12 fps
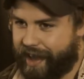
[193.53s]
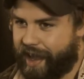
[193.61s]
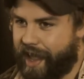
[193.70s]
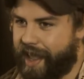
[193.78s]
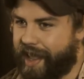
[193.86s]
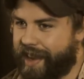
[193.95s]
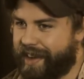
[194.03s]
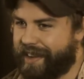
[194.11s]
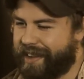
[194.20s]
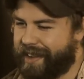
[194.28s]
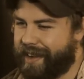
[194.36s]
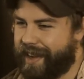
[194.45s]
And
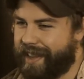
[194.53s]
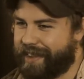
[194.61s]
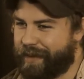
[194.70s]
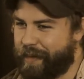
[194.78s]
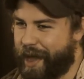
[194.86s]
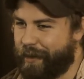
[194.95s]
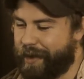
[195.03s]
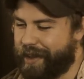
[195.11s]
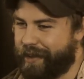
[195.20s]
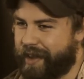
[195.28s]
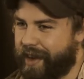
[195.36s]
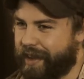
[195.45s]
it's about what
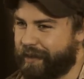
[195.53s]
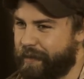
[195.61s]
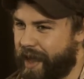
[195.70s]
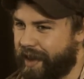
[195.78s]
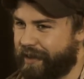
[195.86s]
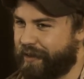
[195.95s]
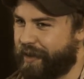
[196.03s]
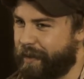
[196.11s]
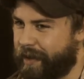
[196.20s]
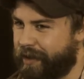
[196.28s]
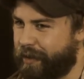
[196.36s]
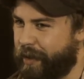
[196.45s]
you can expect from a
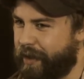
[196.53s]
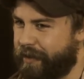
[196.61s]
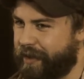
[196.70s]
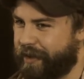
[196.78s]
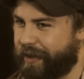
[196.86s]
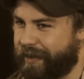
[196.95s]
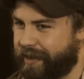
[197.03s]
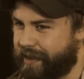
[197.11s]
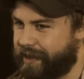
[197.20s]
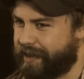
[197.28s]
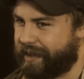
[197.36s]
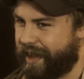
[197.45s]
12-year-old's